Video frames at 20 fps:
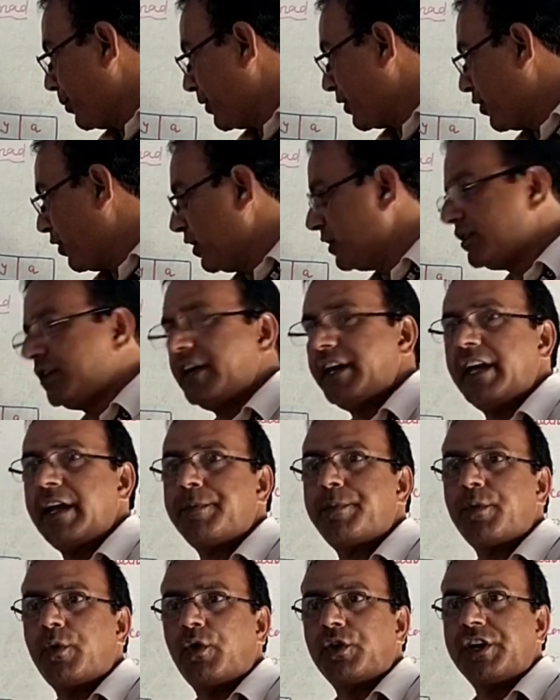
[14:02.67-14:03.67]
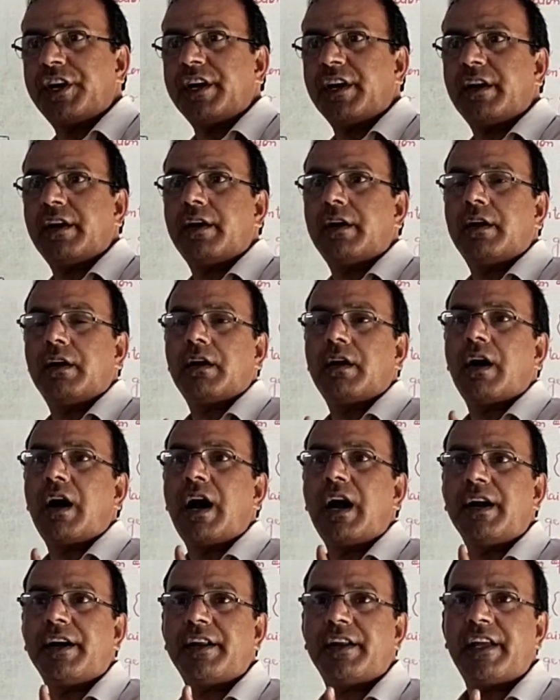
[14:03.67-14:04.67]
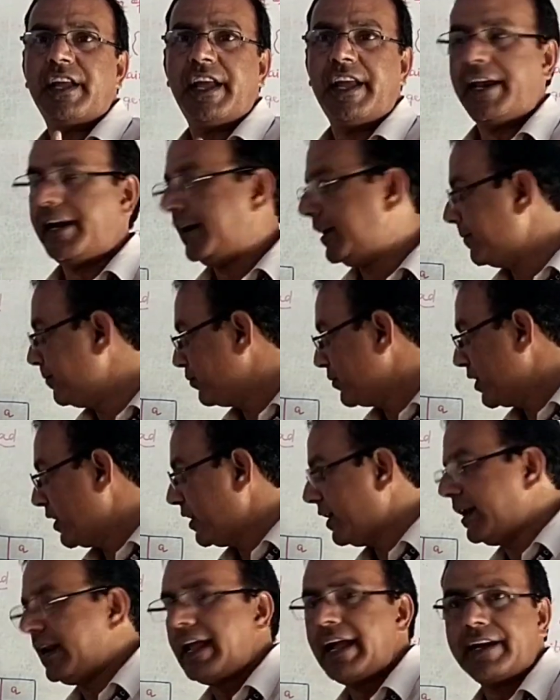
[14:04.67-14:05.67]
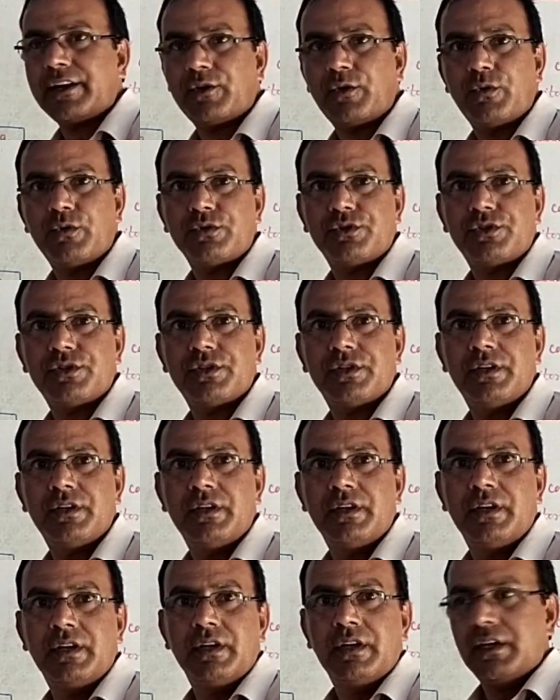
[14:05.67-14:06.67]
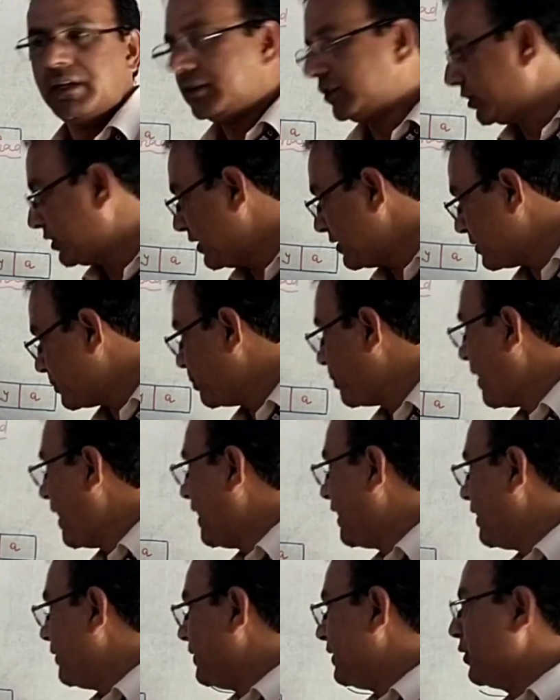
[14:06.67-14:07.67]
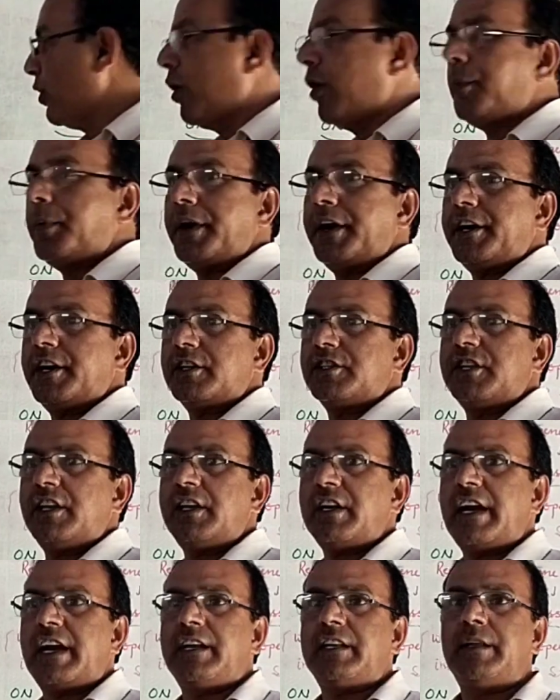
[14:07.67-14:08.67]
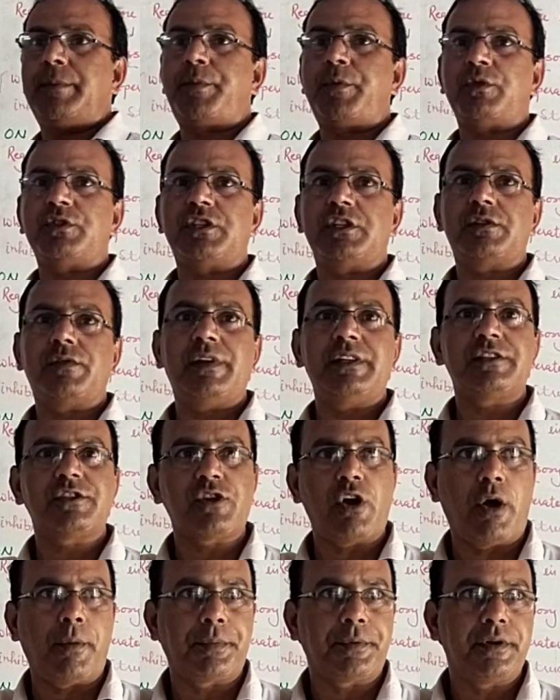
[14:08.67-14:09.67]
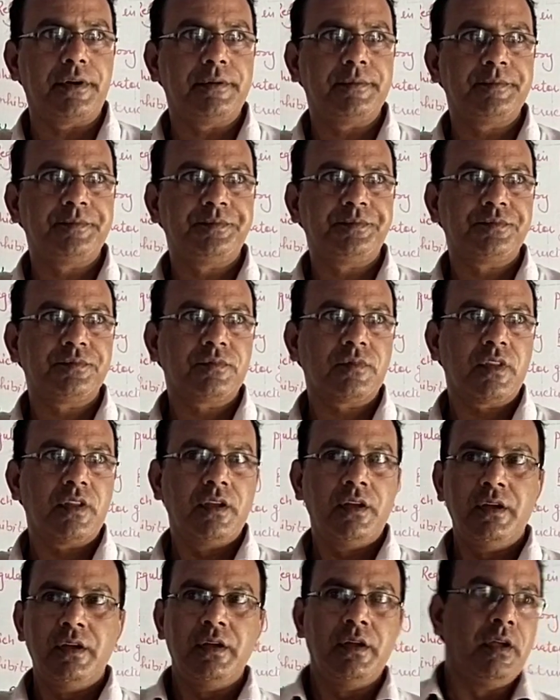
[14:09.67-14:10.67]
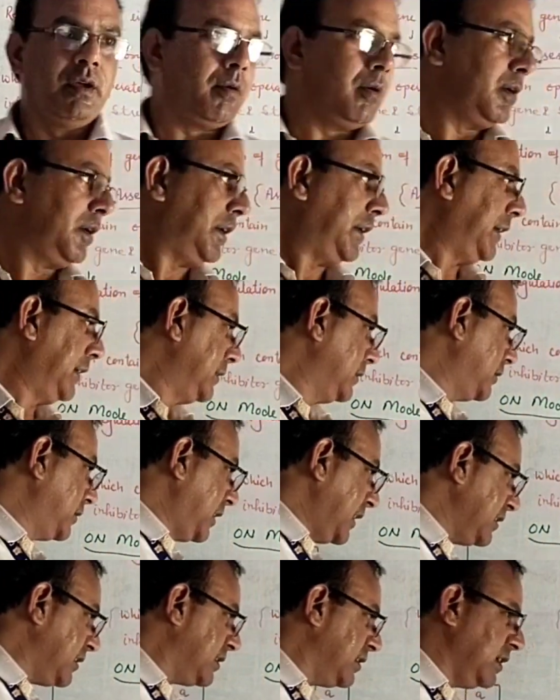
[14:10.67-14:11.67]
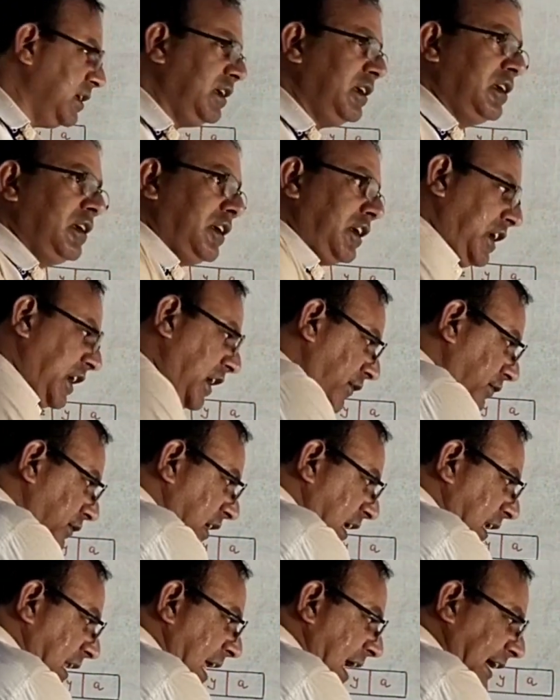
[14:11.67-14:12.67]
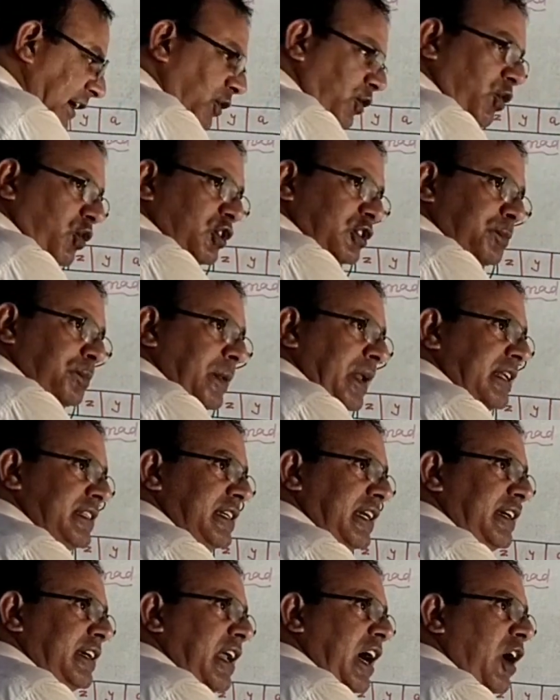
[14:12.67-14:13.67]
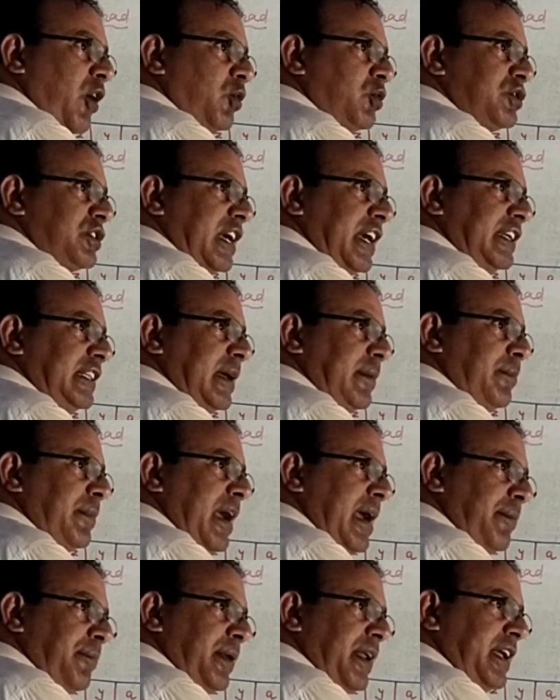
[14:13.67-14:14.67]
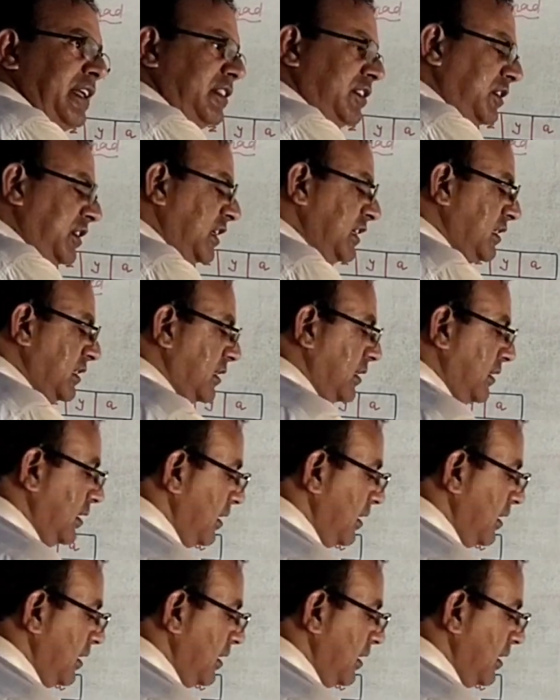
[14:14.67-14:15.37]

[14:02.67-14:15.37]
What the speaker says: Because here protein can't gain lactose. This bind with the operator gene and the process will stop. In this, if the lactose present outside the membrane, this